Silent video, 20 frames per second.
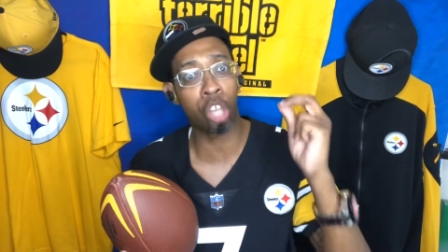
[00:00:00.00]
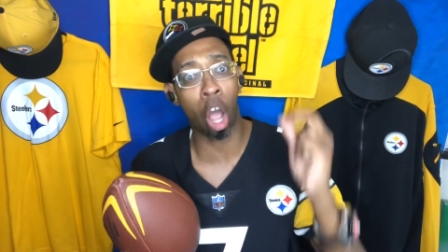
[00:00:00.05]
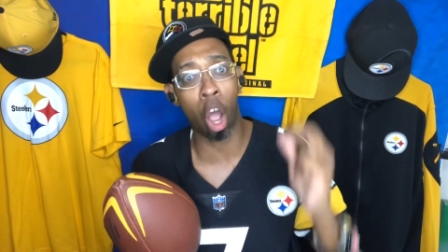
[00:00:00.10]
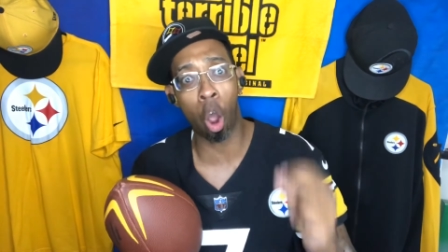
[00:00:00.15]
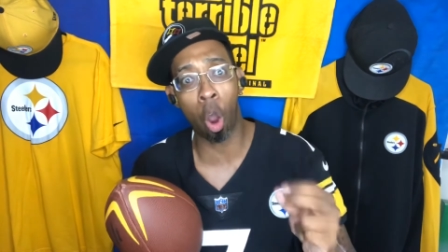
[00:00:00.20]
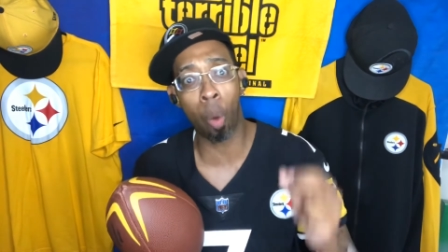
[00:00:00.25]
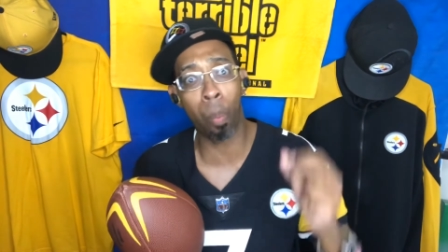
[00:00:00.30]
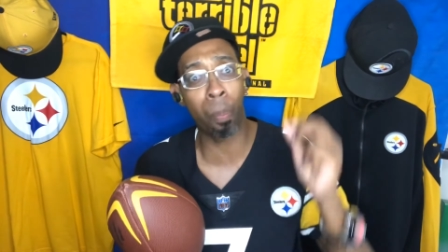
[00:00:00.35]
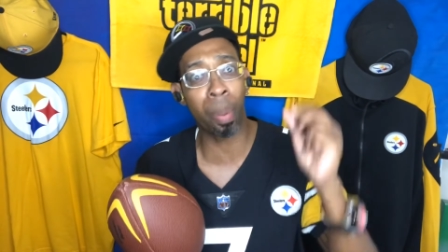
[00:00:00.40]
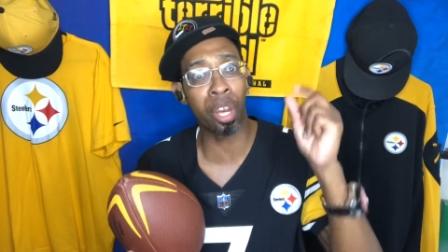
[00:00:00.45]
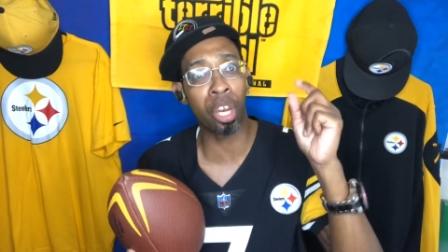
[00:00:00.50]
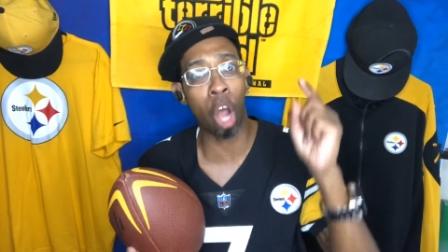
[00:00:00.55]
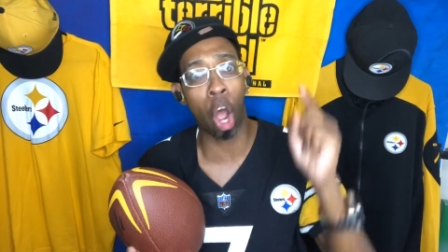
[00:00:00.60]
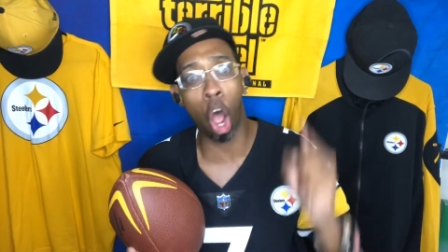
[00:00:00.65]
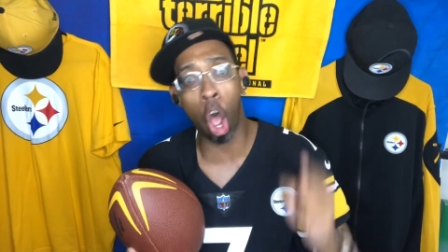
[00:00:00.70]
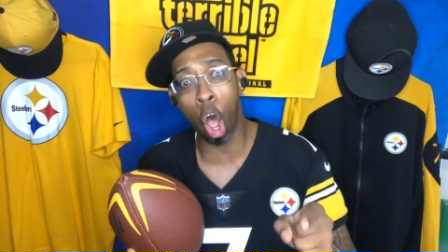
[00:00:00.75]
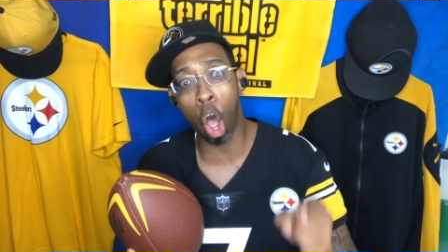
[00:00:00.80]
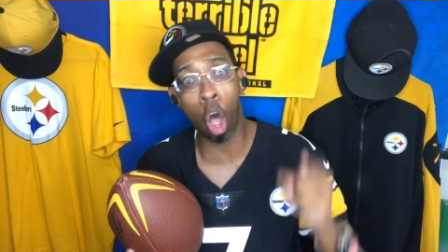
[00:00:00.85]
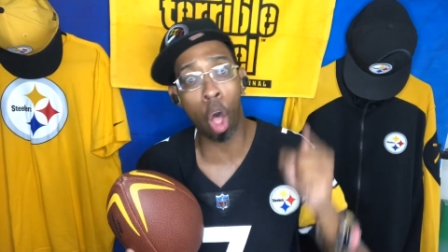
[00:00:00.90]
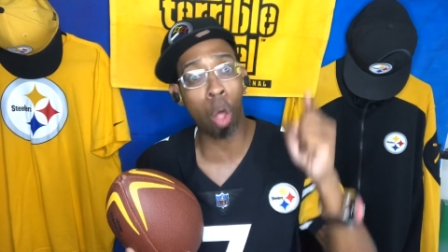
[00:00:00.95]
Open
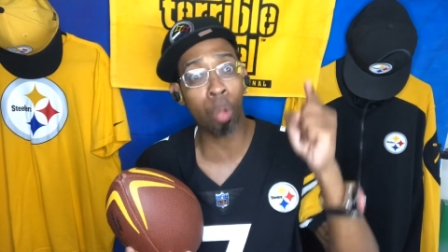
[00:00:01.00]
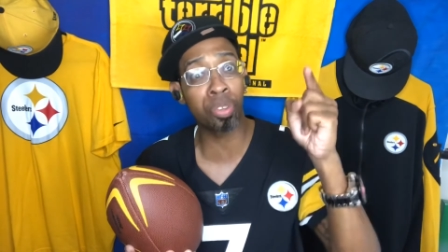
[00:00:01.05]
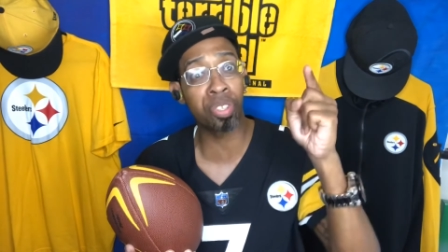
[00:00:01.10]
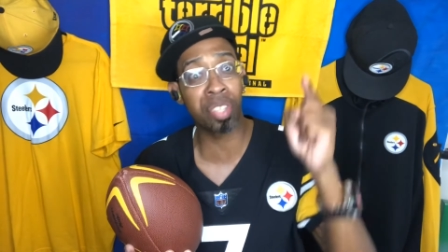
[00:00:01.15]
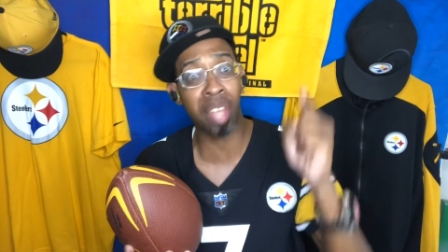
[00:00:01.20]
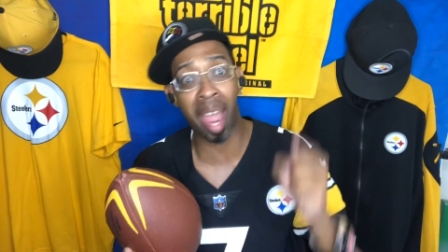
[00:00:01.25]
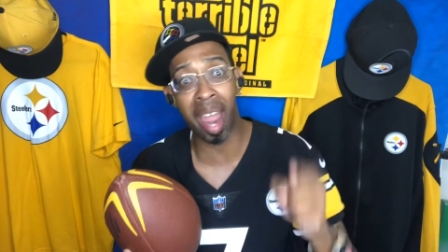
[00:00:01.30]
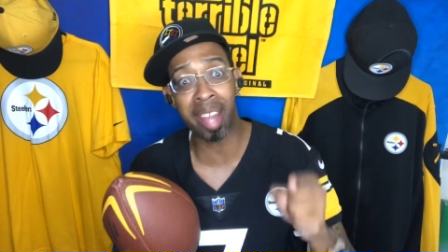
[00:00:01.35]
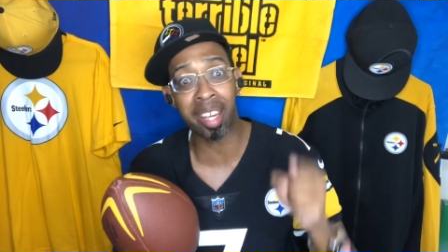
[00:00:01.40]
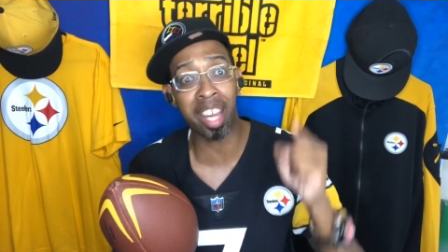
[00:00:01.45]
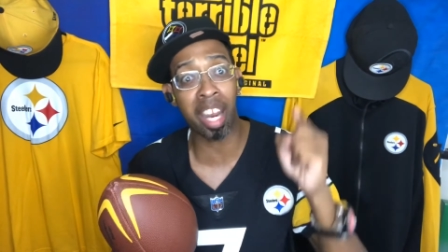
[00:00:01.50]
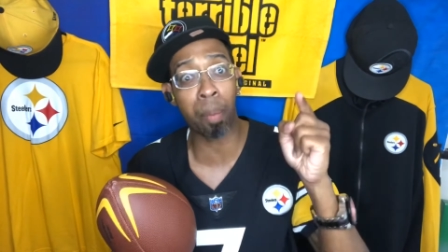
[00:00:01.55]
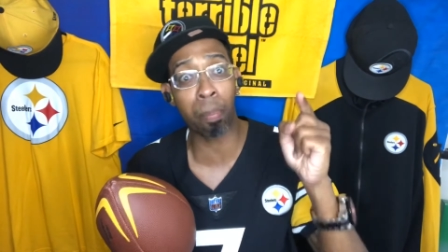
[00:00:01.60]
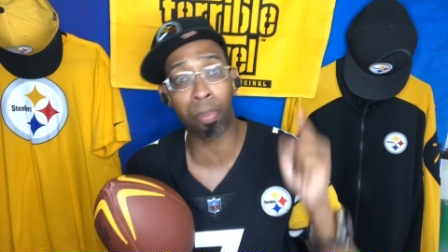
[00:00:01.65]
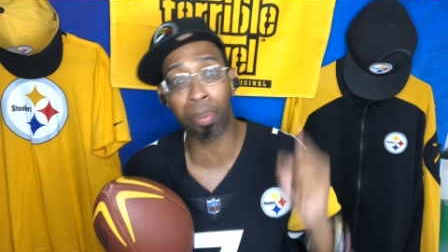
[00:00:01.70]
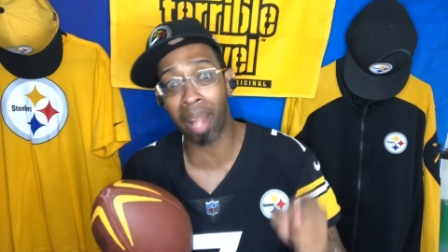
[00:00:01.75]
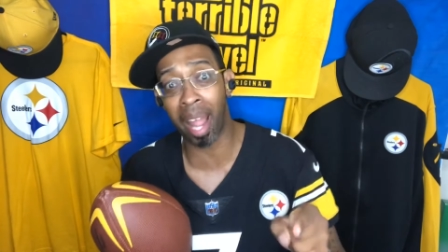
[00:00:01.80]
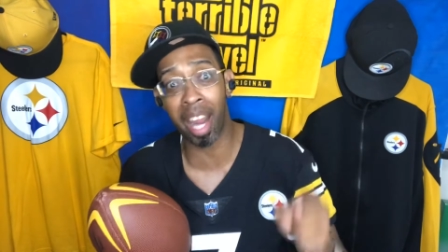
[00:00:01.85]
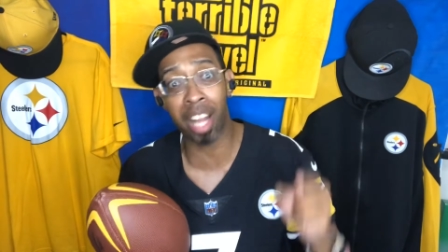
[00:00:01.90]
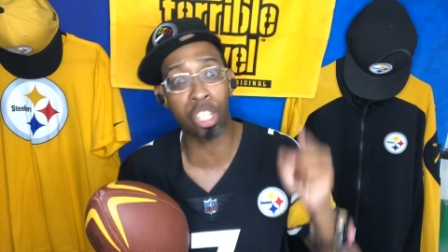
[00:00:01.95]
all taking
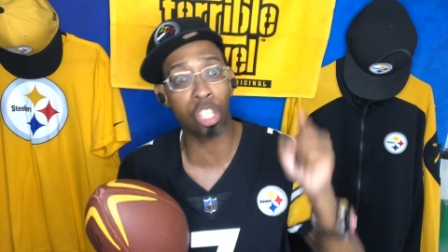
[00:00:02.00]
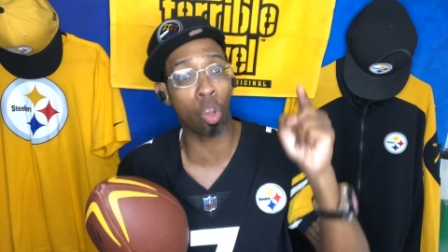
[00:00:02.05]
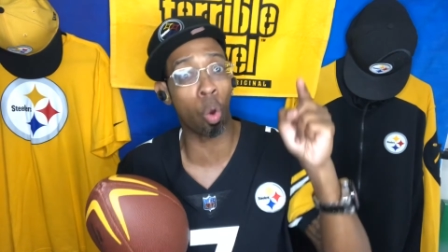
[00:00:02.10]
place